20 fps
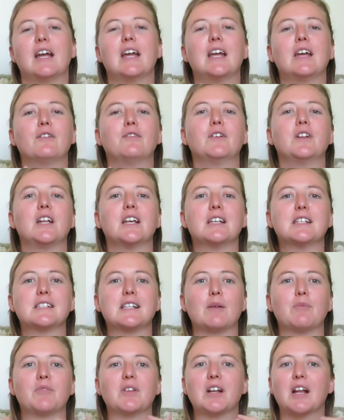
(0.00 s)
If it is
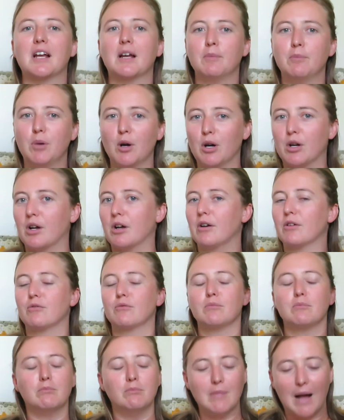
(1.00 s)
something like a book,
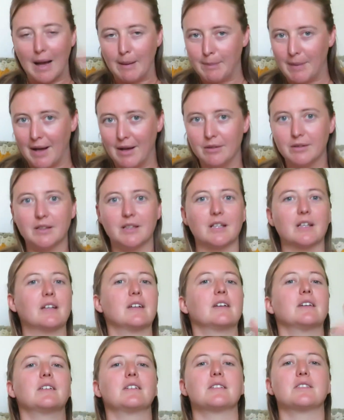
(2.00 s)
map out
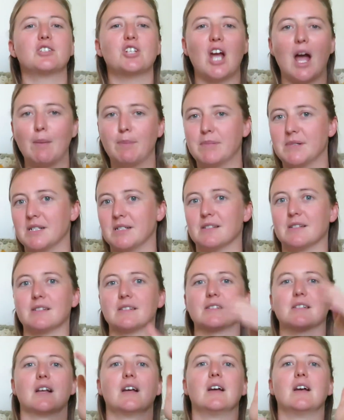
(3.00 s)
the
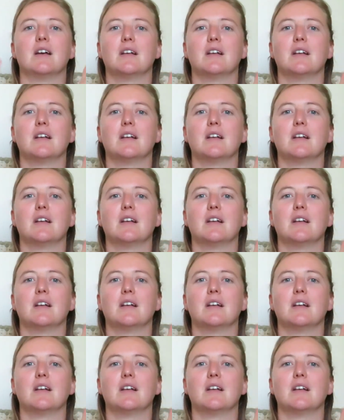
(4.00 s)
chapters,